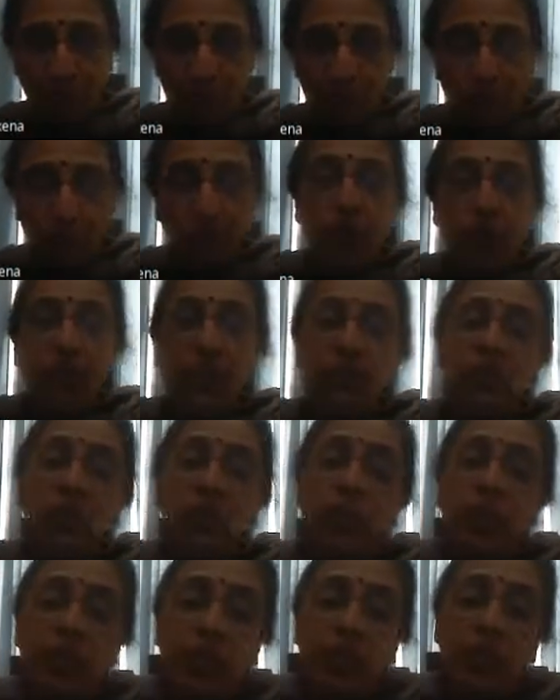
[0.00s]
where the
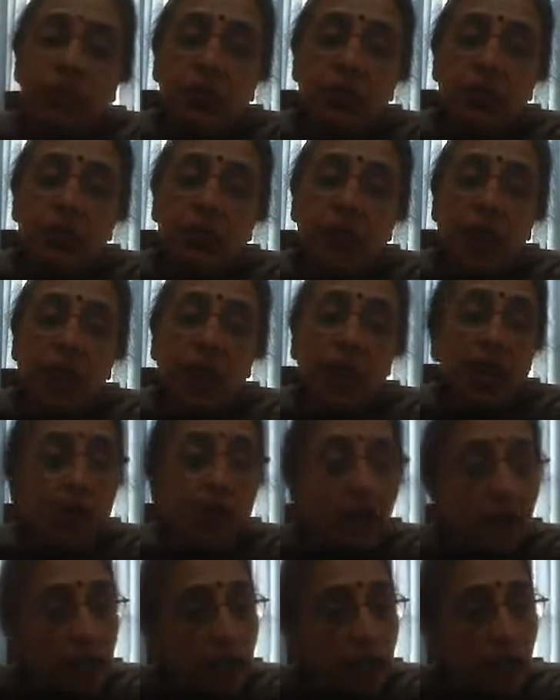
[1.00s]
variables are
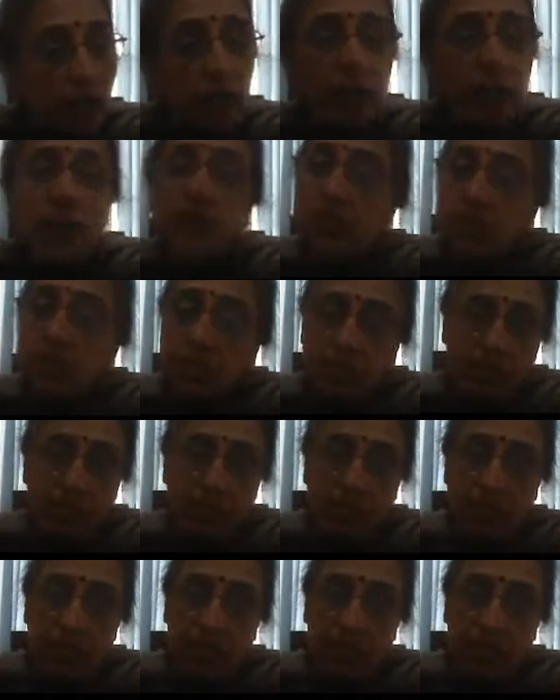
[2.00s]
unrestricted